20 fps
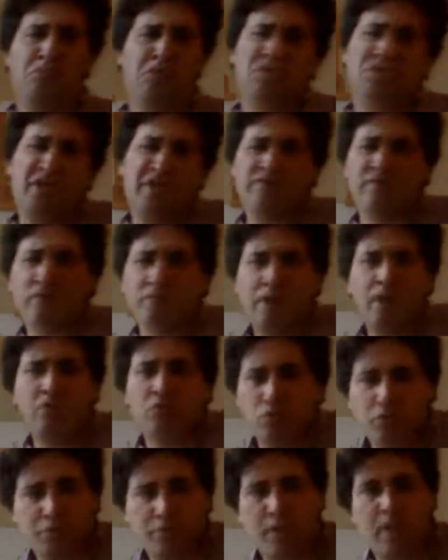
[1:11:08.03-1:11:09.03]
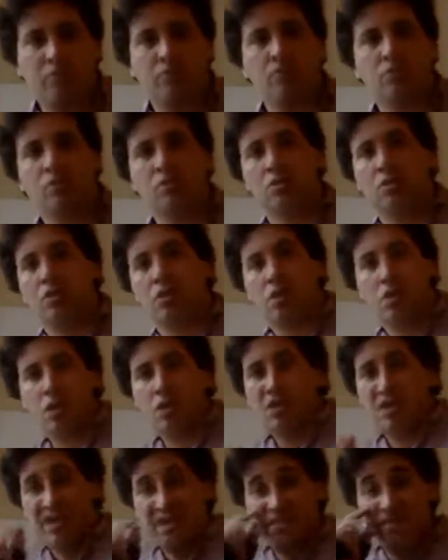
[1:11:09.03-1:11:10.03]
It's never a best response.
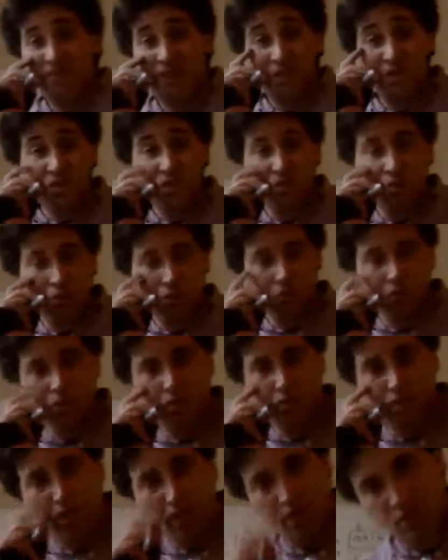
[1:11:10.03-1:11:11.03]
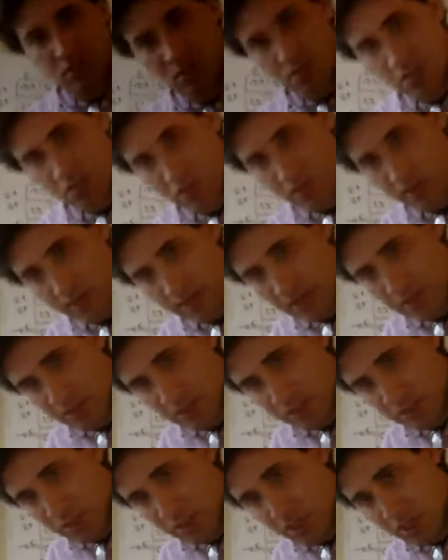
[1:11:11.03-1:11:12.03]
In fact, it's also the case that a strategy
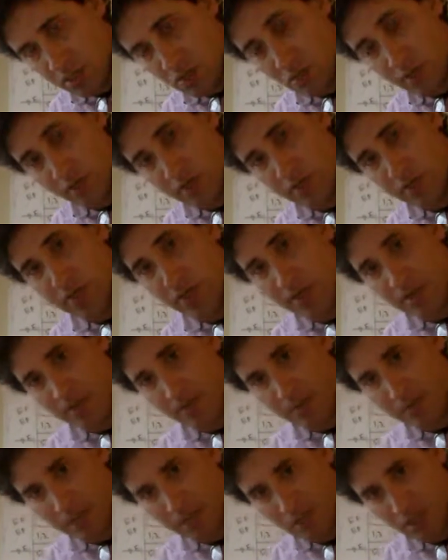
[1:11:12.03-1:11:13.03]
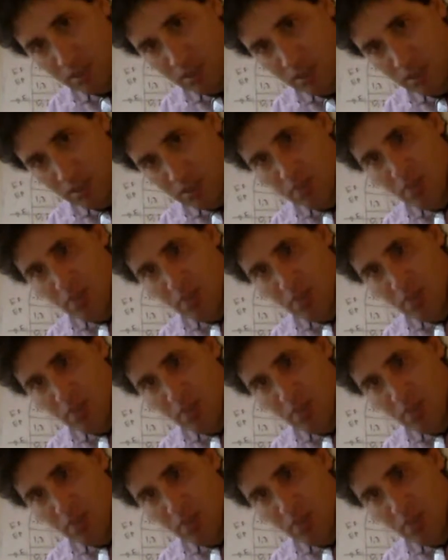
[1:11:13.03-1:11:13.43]
that's iterated dominated